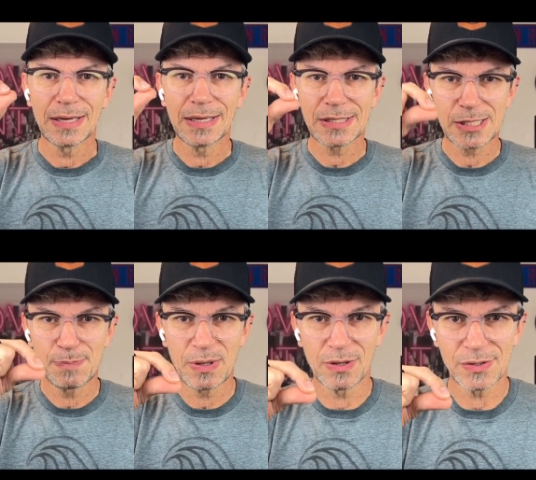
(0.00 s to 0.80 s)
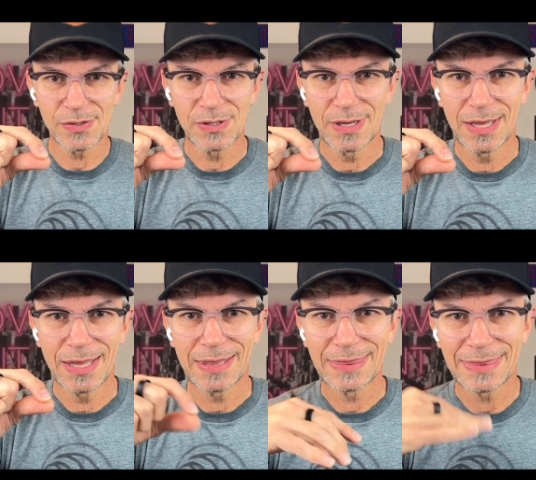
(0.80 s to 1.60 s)
it spills,
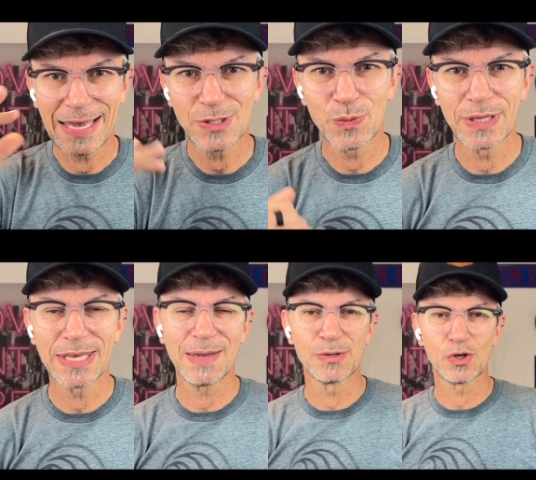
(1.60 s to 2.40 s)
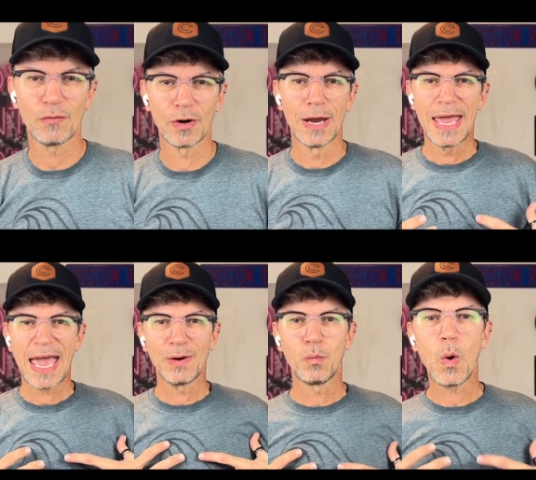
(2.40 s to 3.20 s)
that's when the game is over.
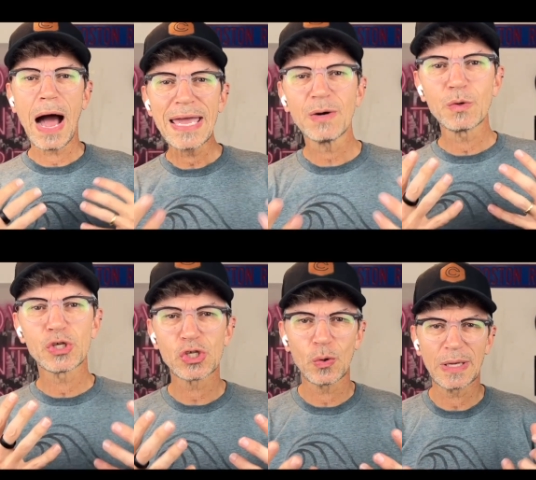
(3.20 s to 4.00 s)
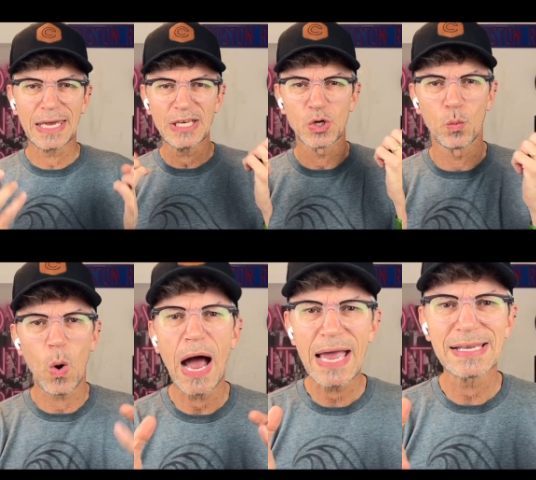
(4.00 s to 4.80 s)
And why it was so engaging,
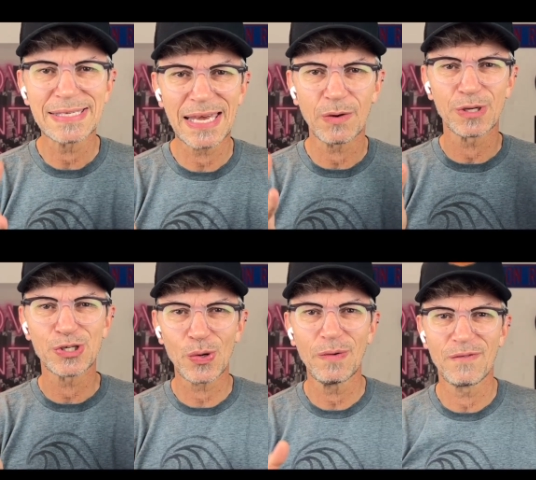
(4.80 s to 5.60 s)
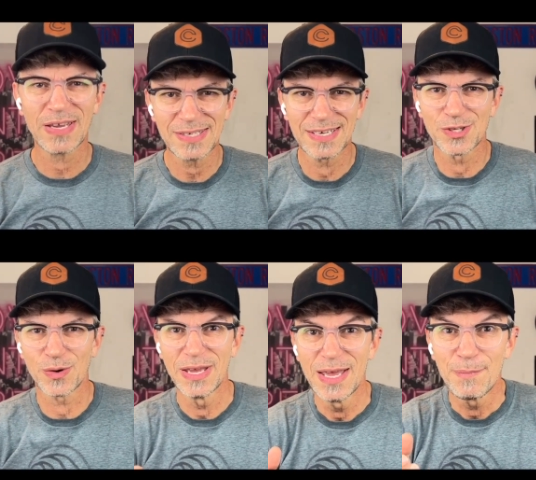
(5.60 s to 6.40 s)
why I said I was so invested
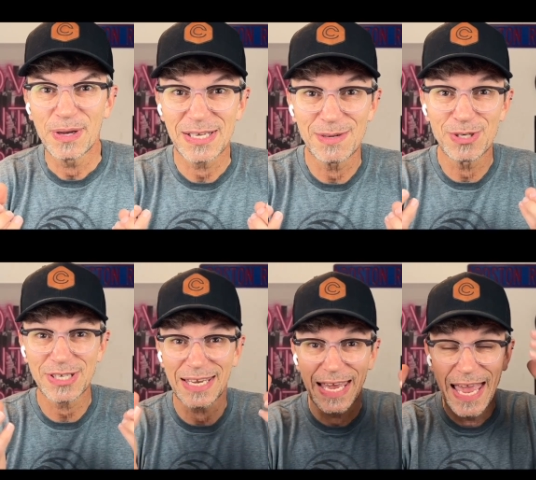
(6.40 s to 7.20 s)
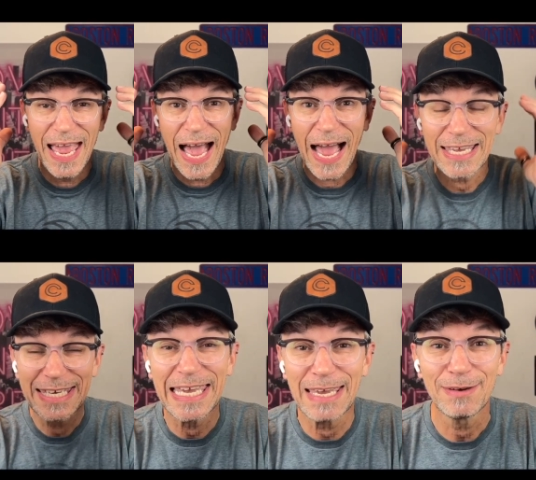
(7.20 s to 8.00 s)
into it, because I'm just like, I
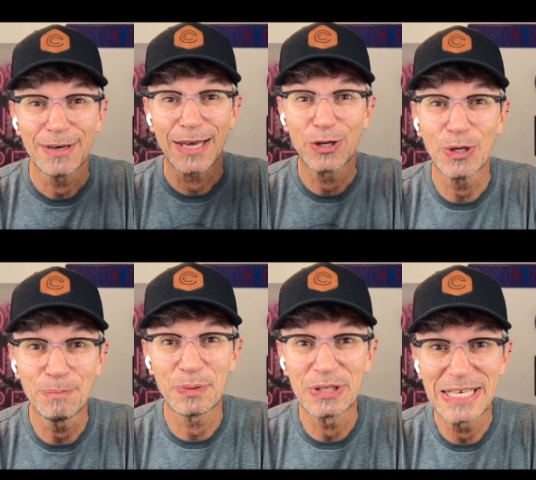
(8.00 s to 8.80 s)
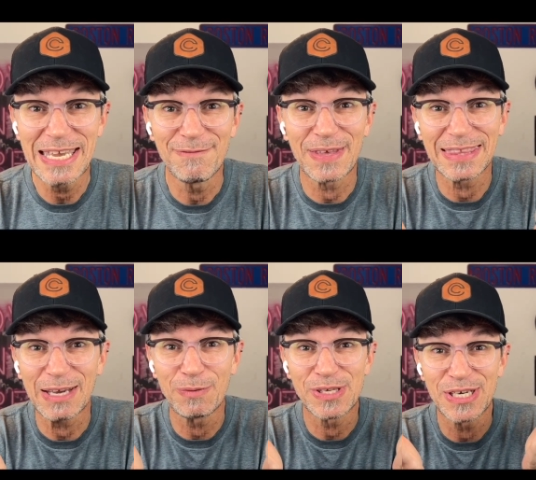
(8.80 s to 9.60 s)
couldn't believe
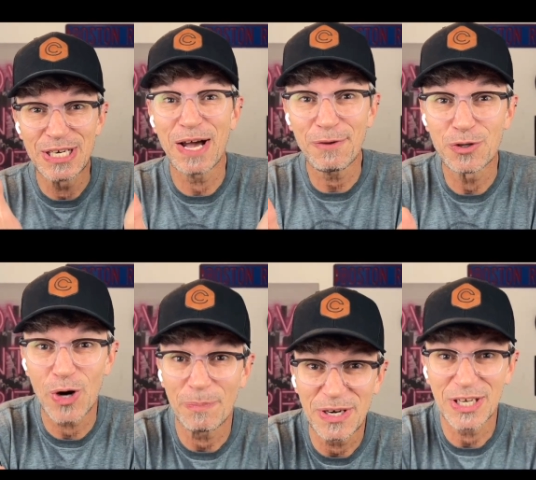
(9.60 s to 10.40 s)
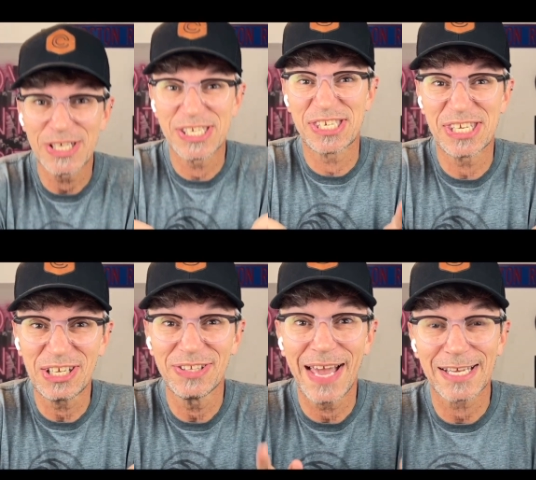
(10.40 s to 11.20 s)
that there was another drop that it could
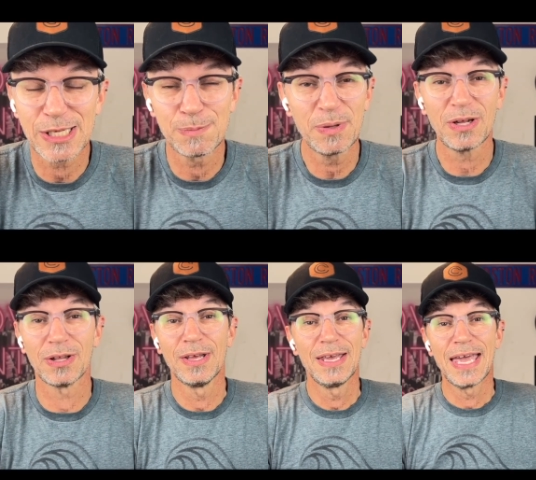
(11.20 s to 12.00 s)
still not spill.